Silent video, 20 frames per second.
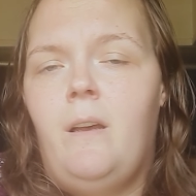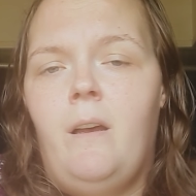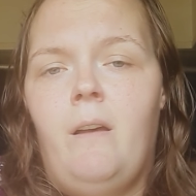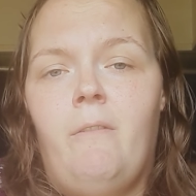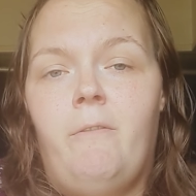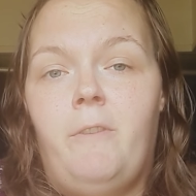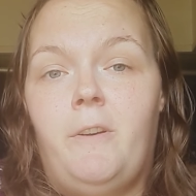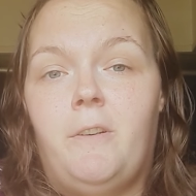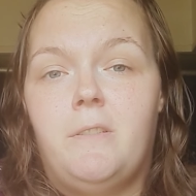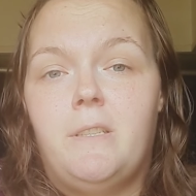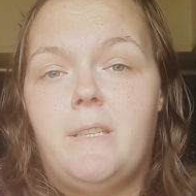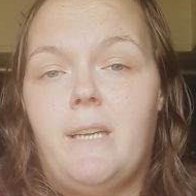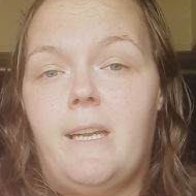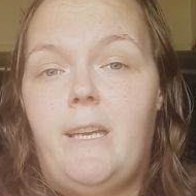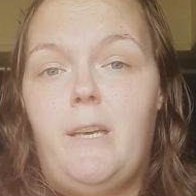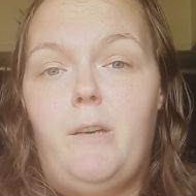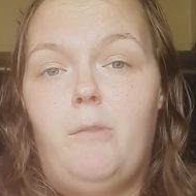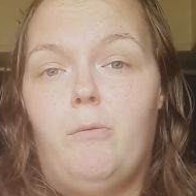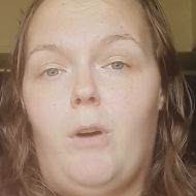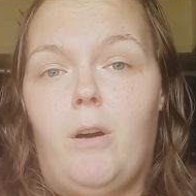feels like
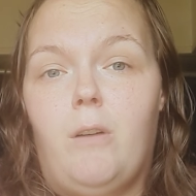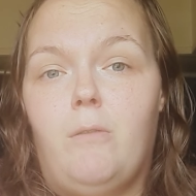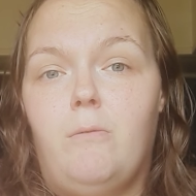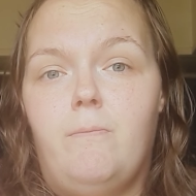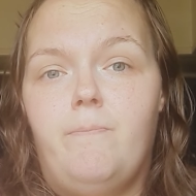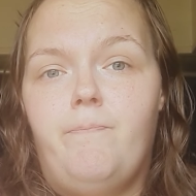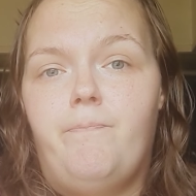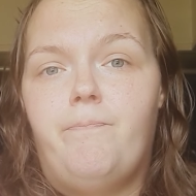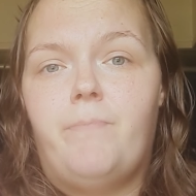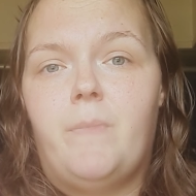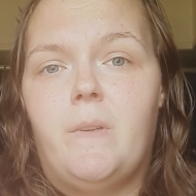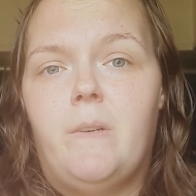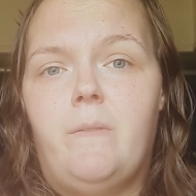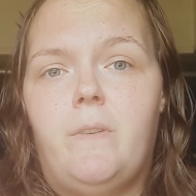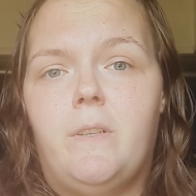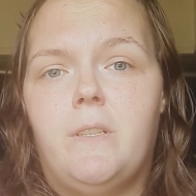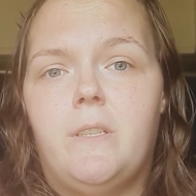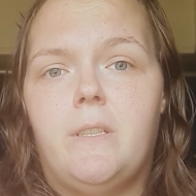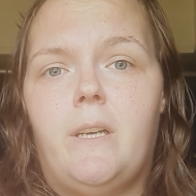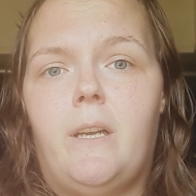you won't.
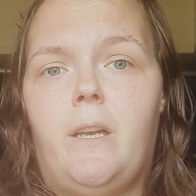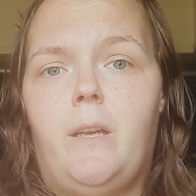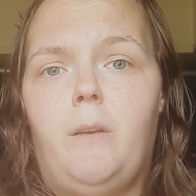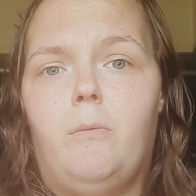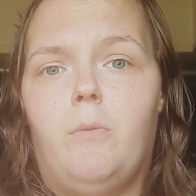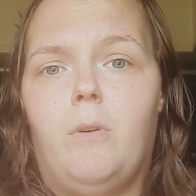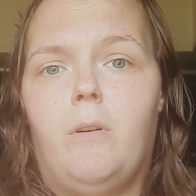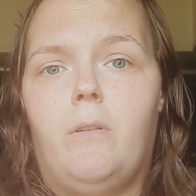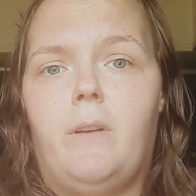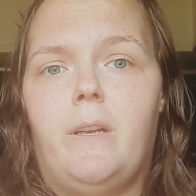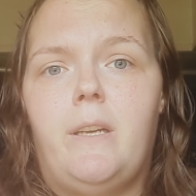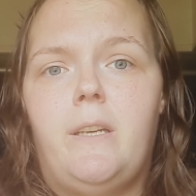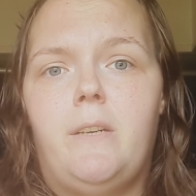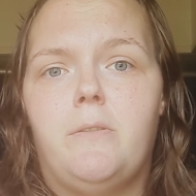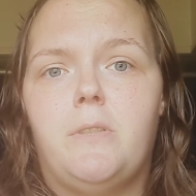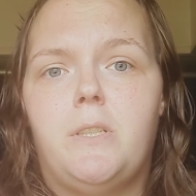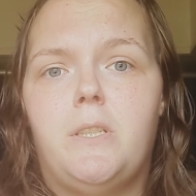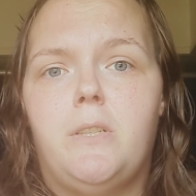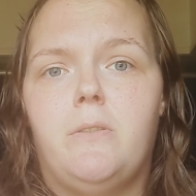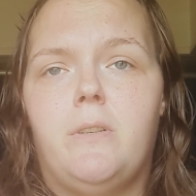Feels like you won't get
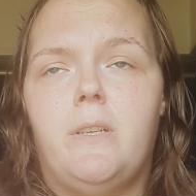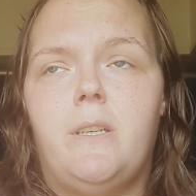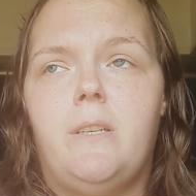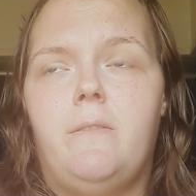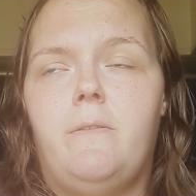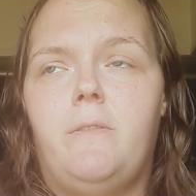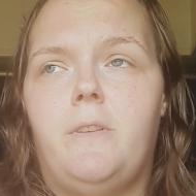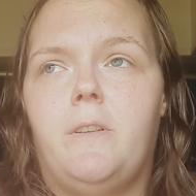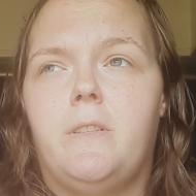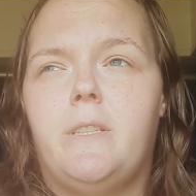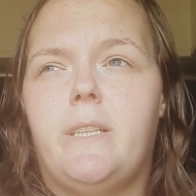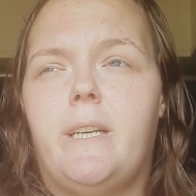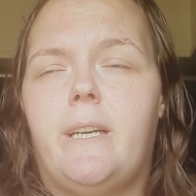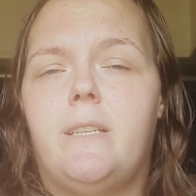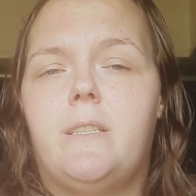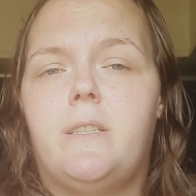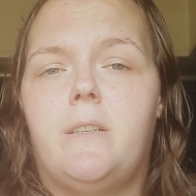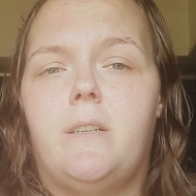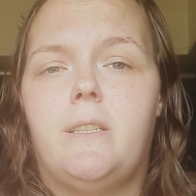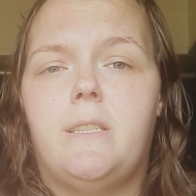used to it. It feels like
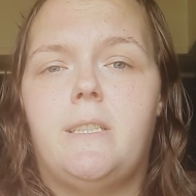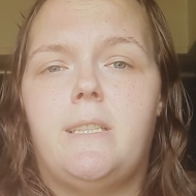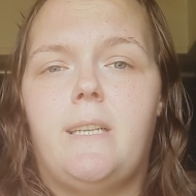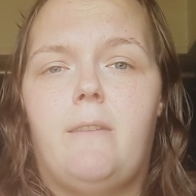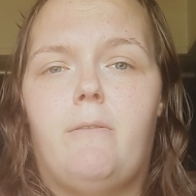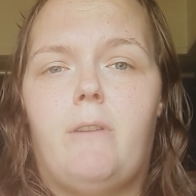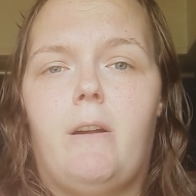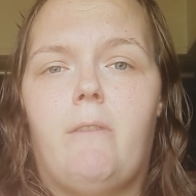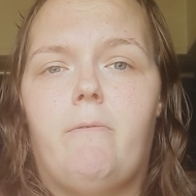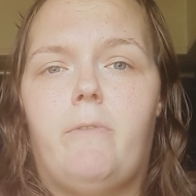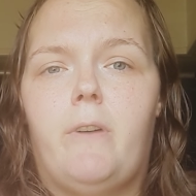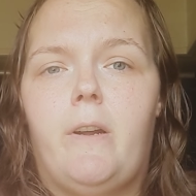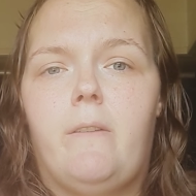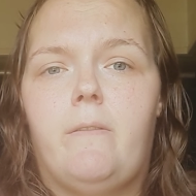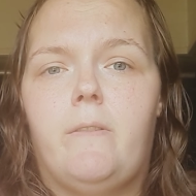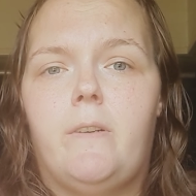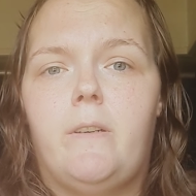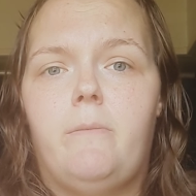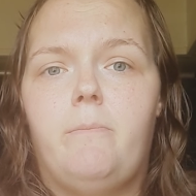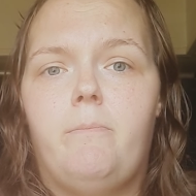it's going to stay around
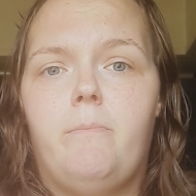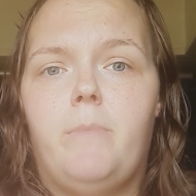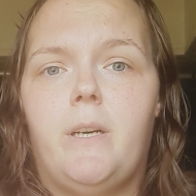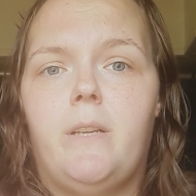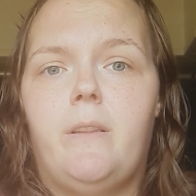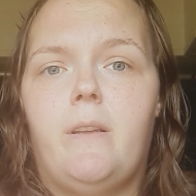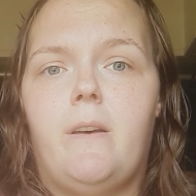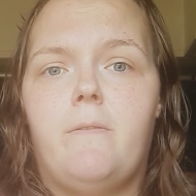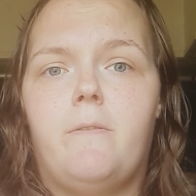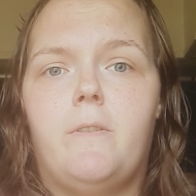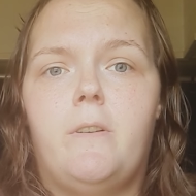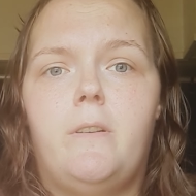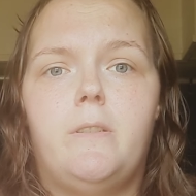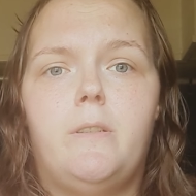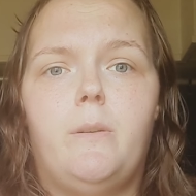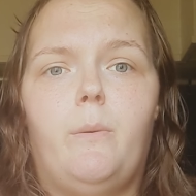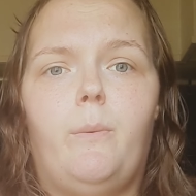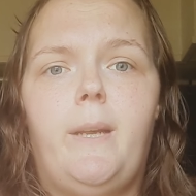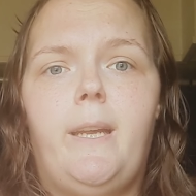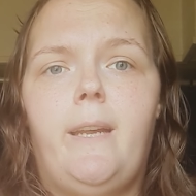forever. But that first
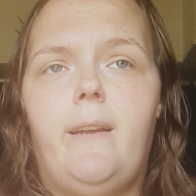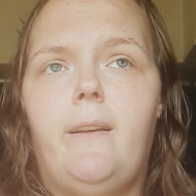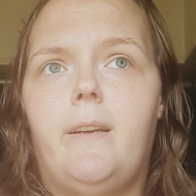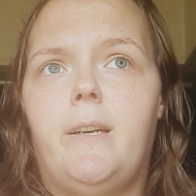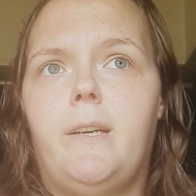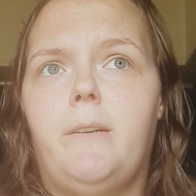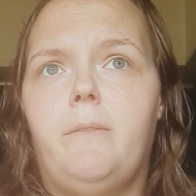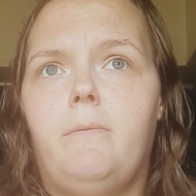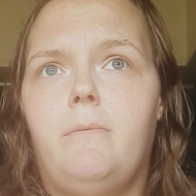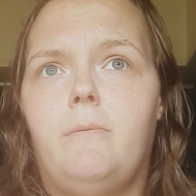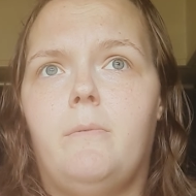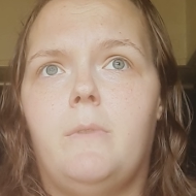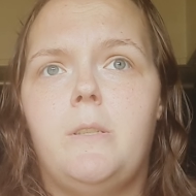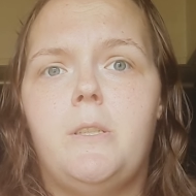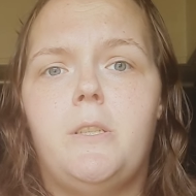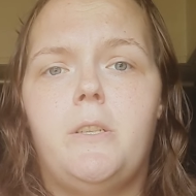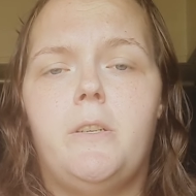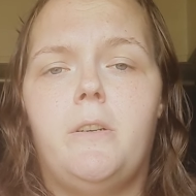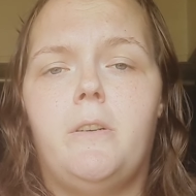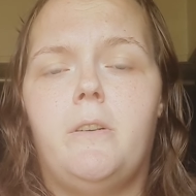week,
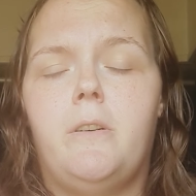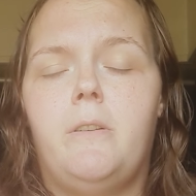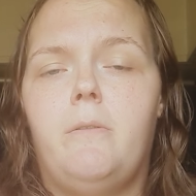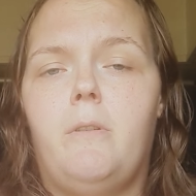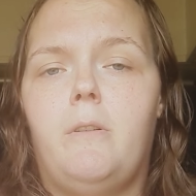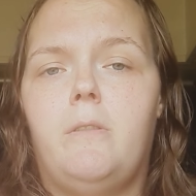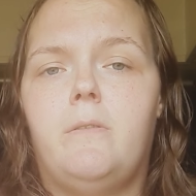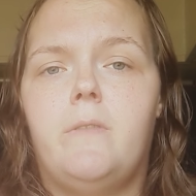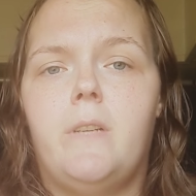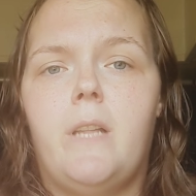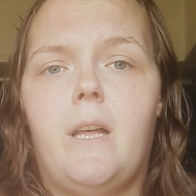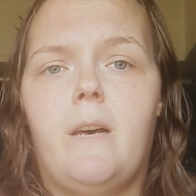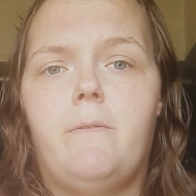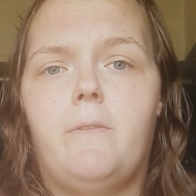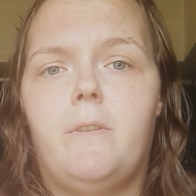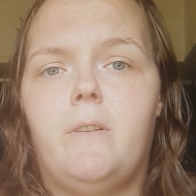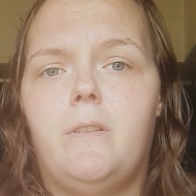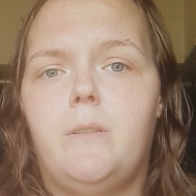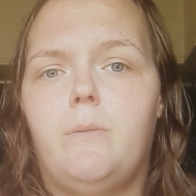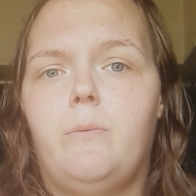once you're over that
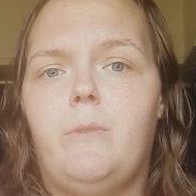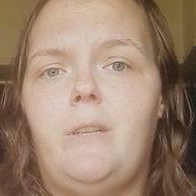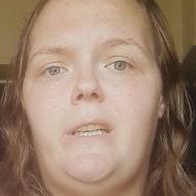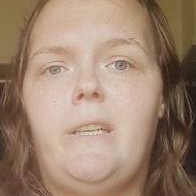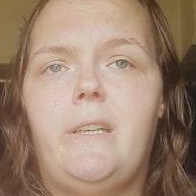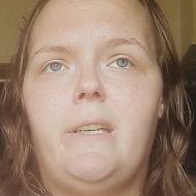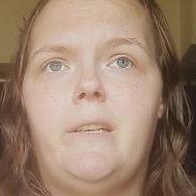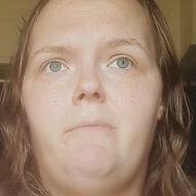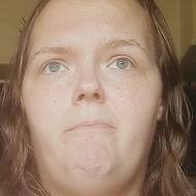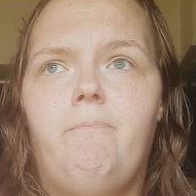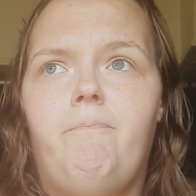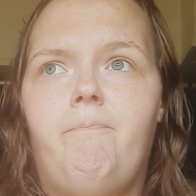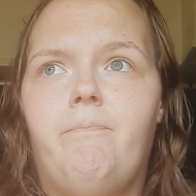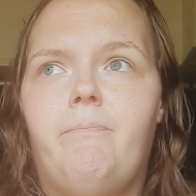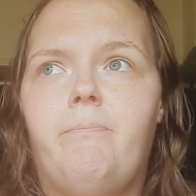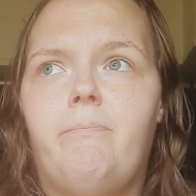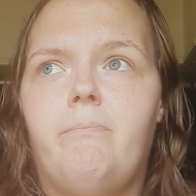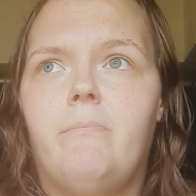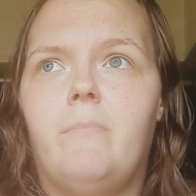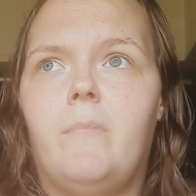first week
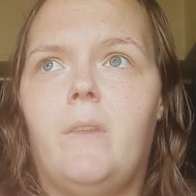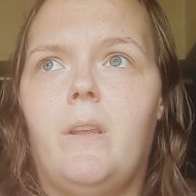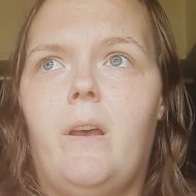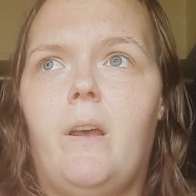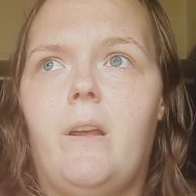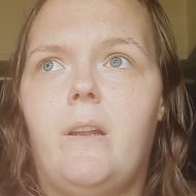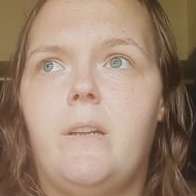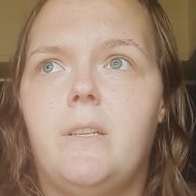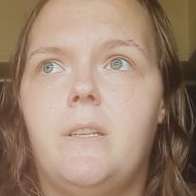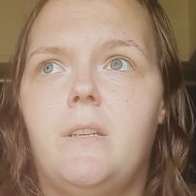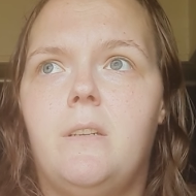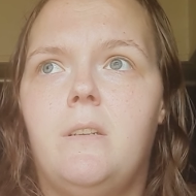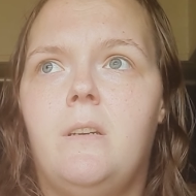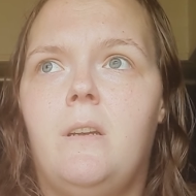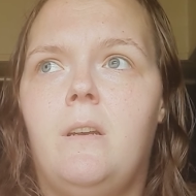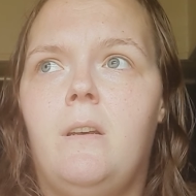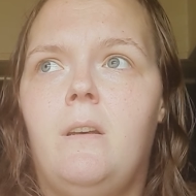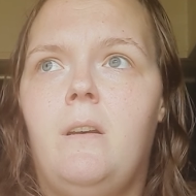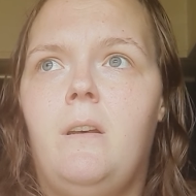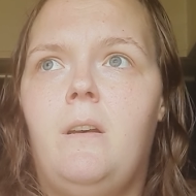and
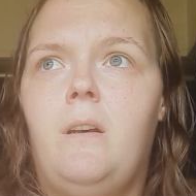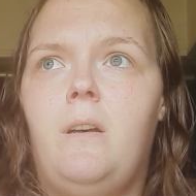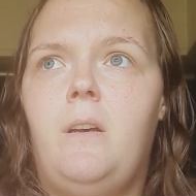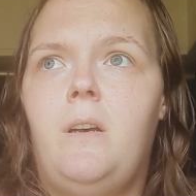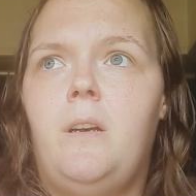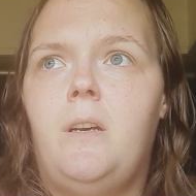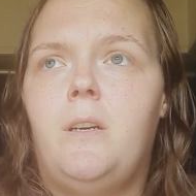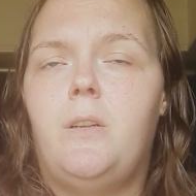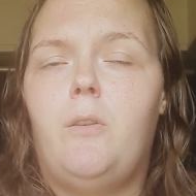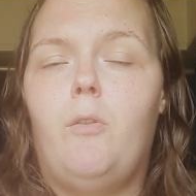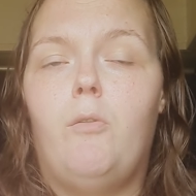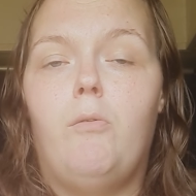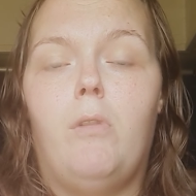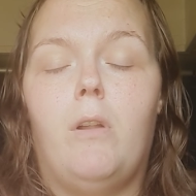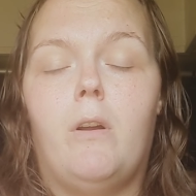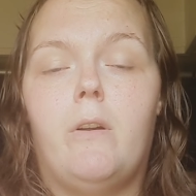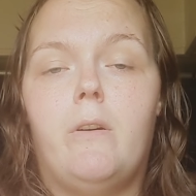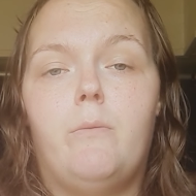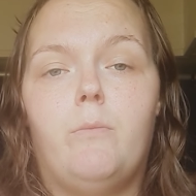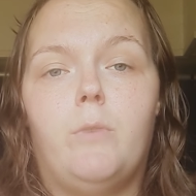you
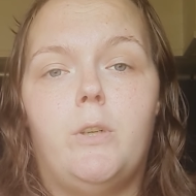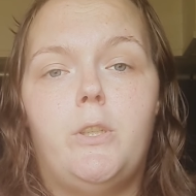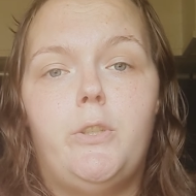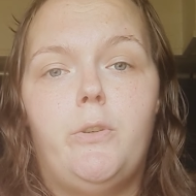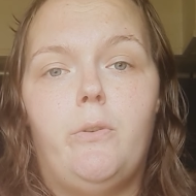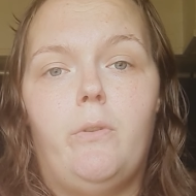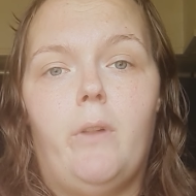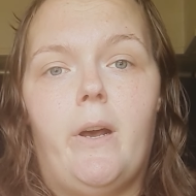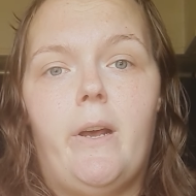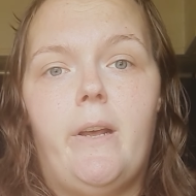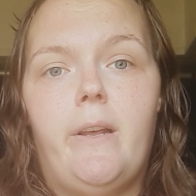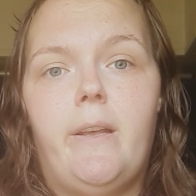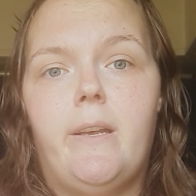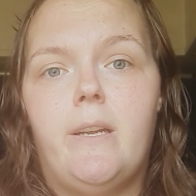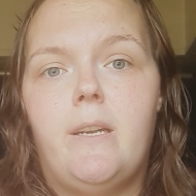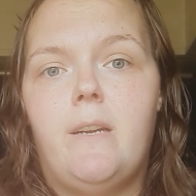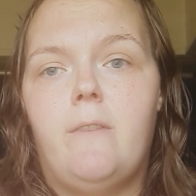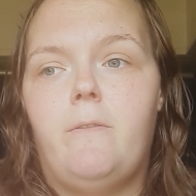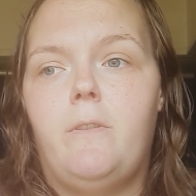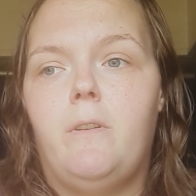learn what you like,
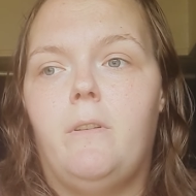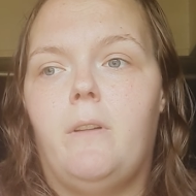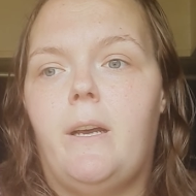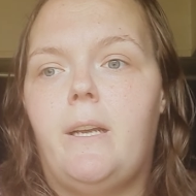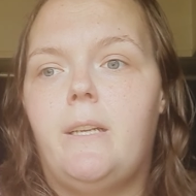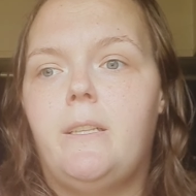and if you like